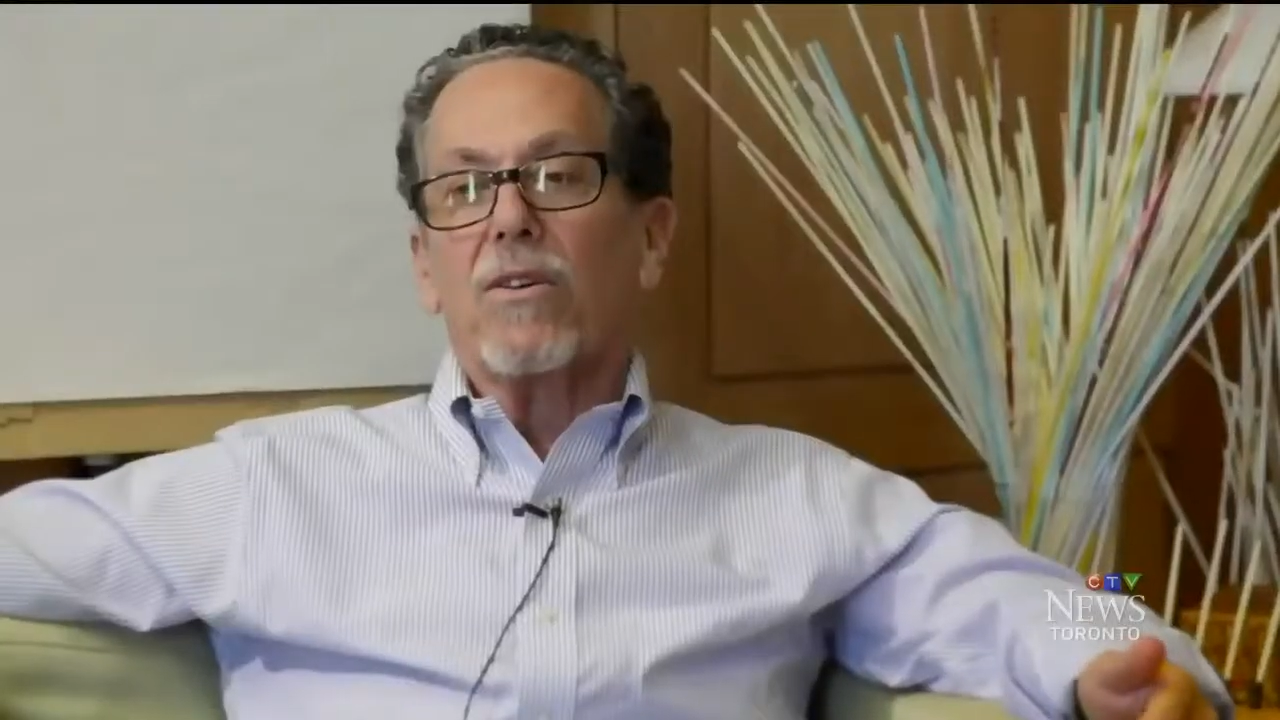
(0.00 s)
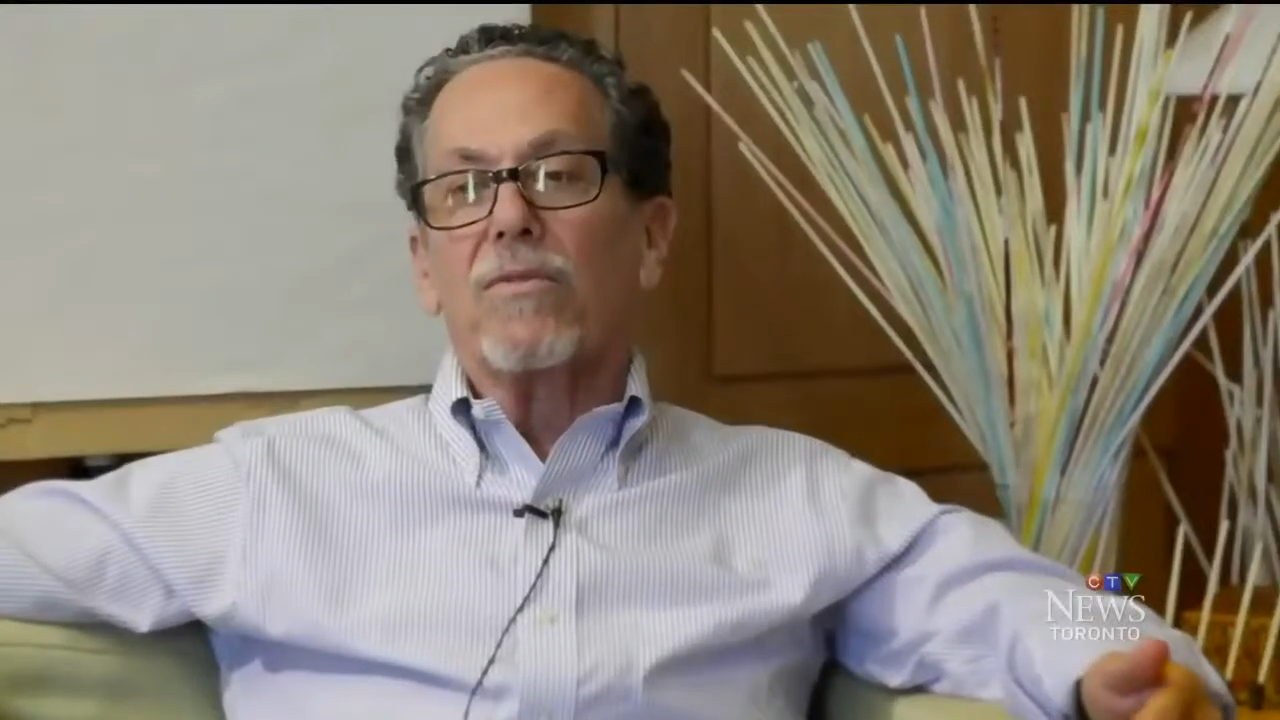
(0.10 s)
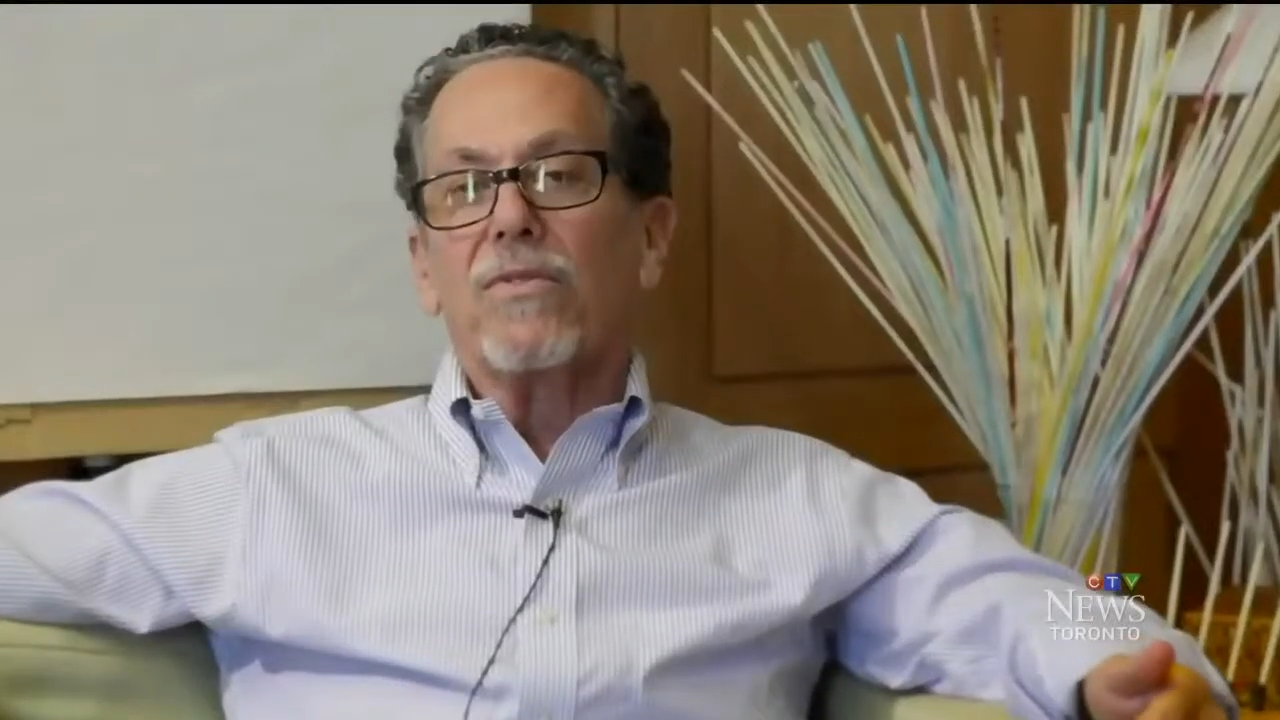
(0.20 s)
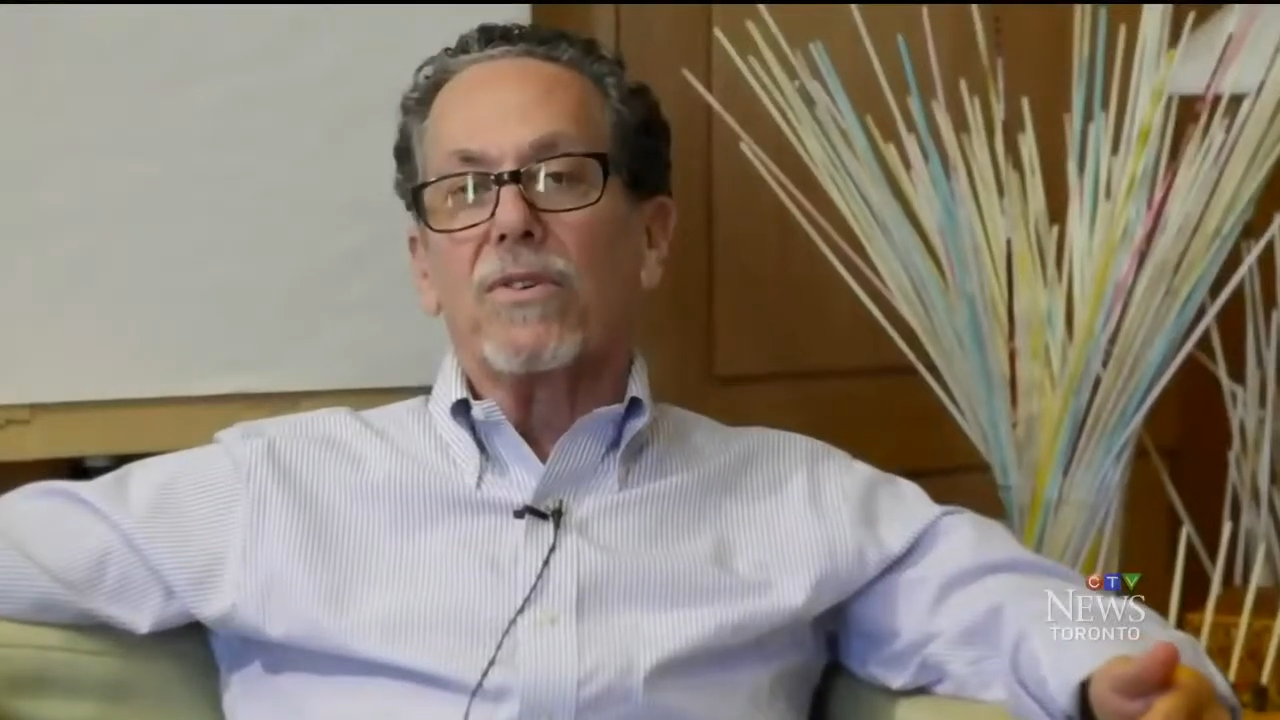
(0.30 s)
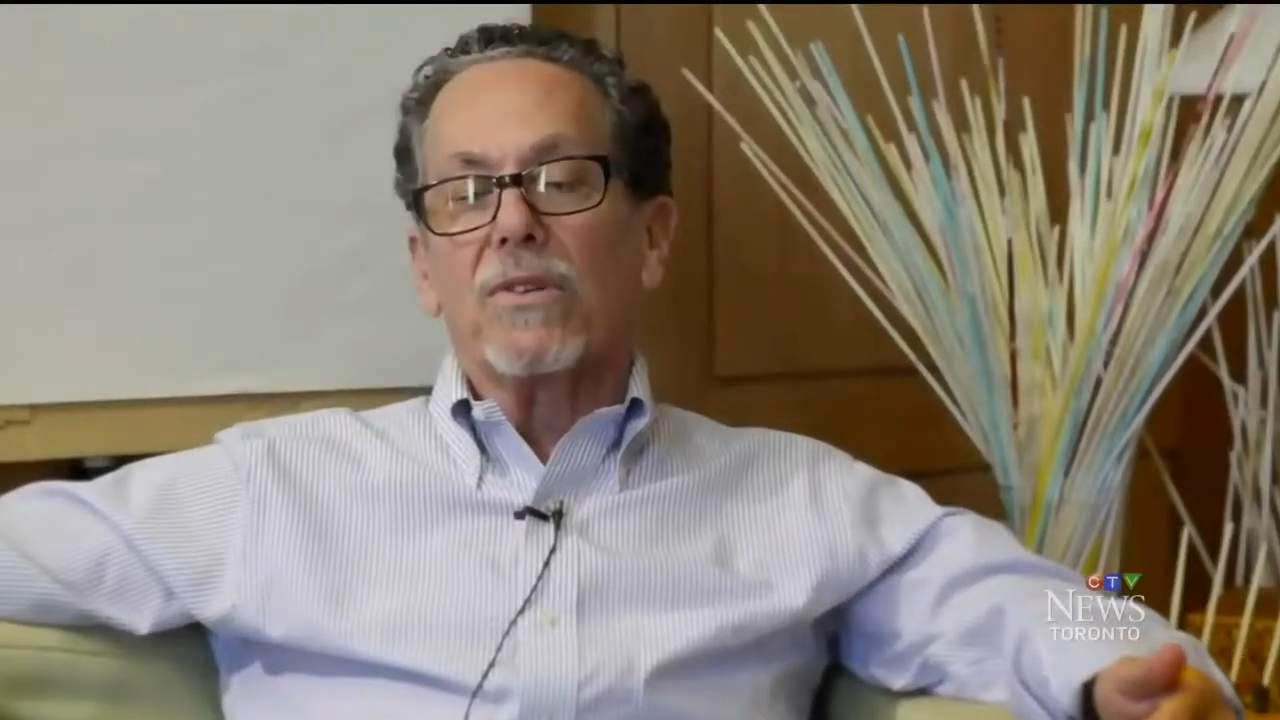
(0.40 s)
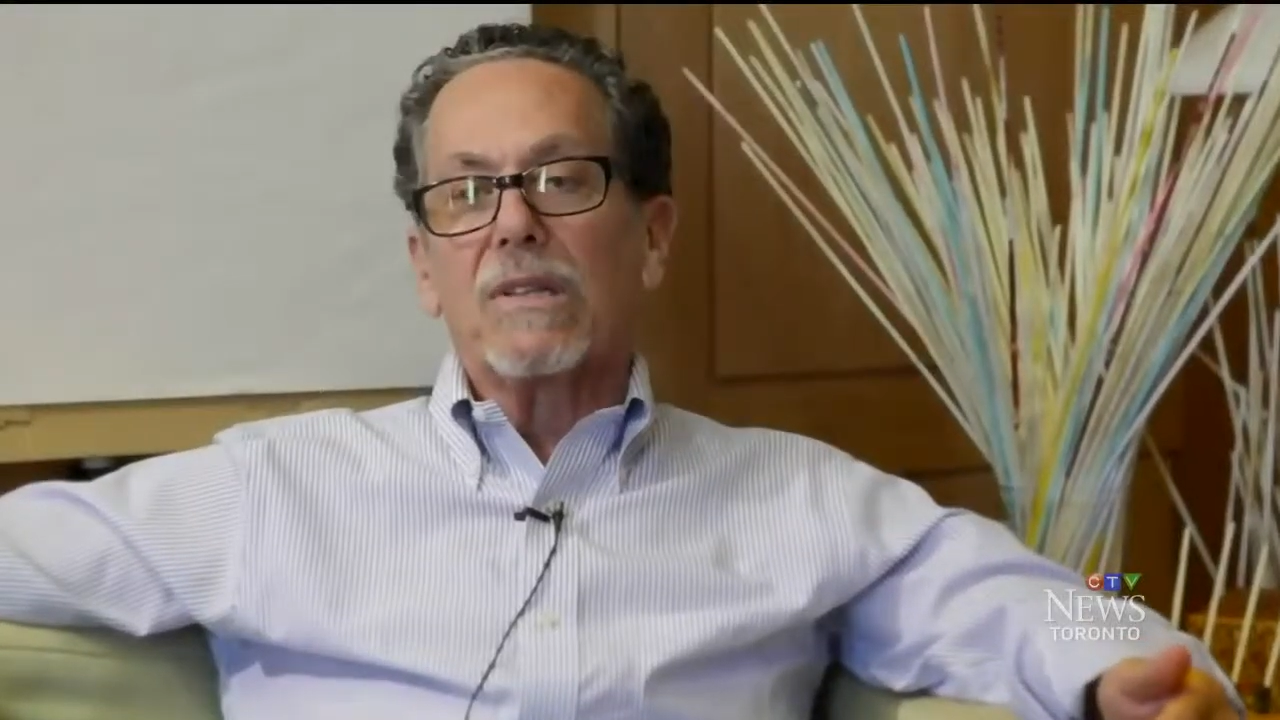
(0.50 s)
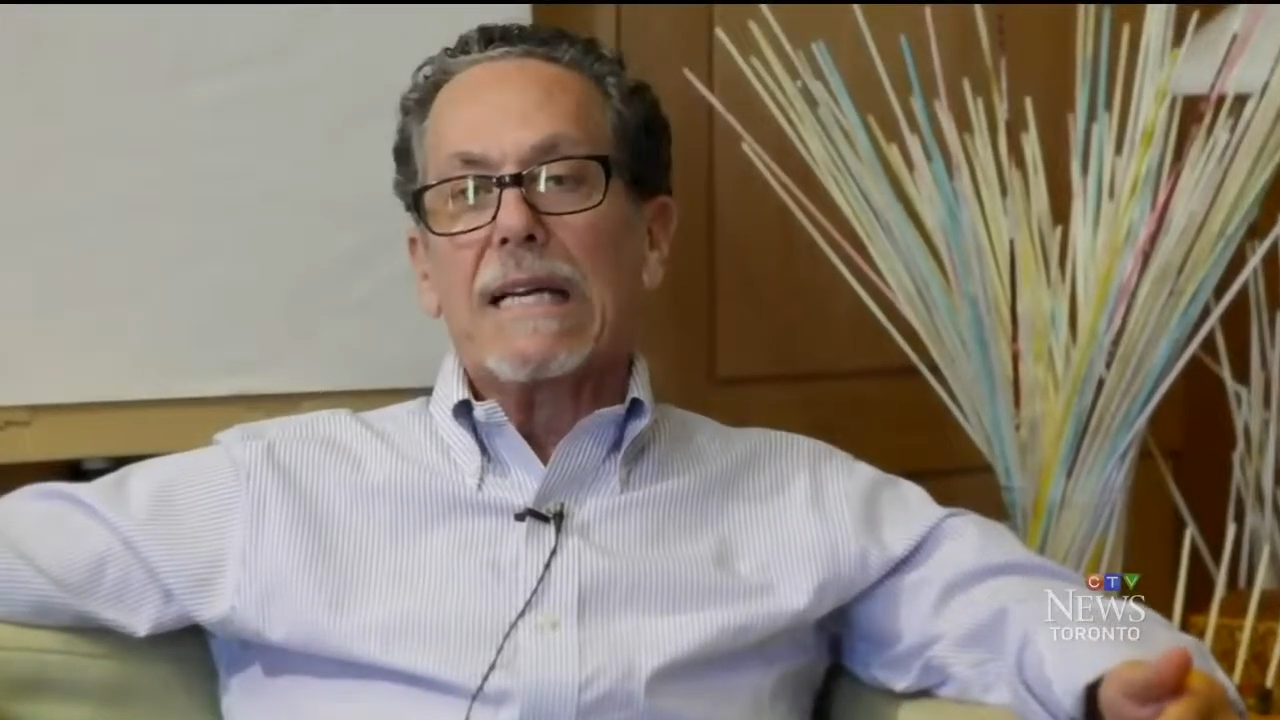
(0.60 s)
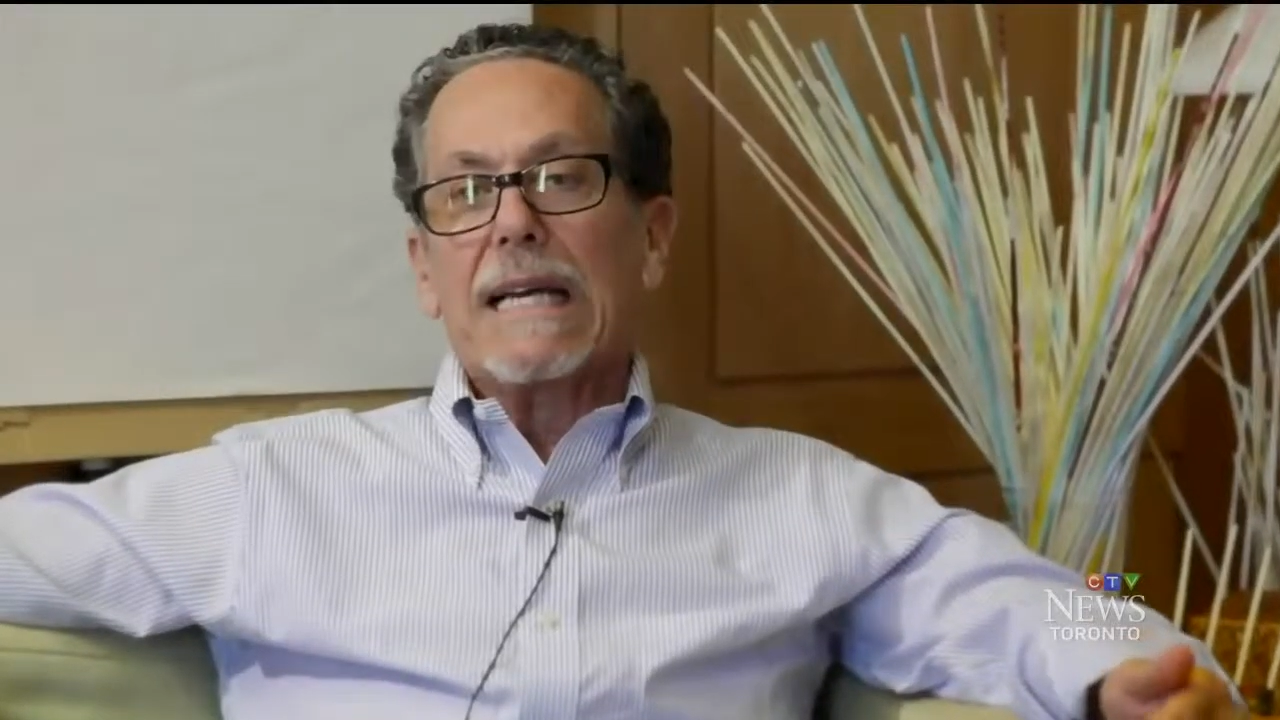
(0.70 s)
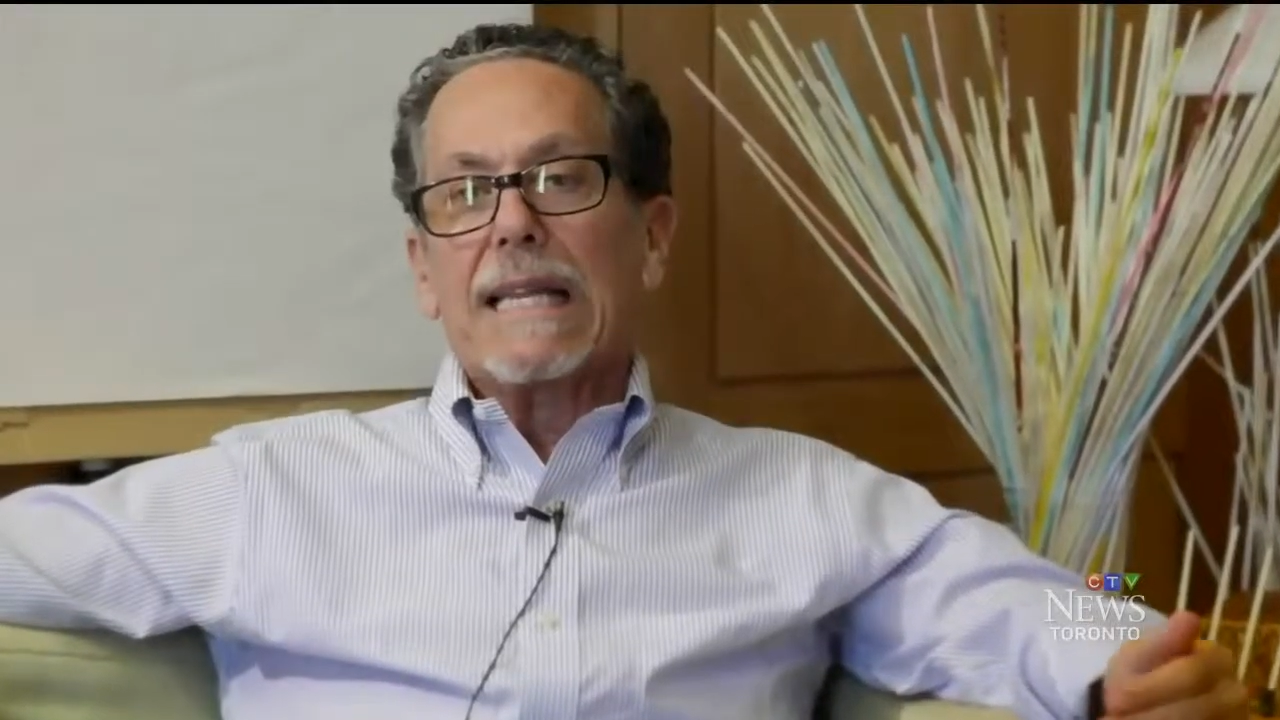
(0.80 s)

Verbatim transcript: hopeful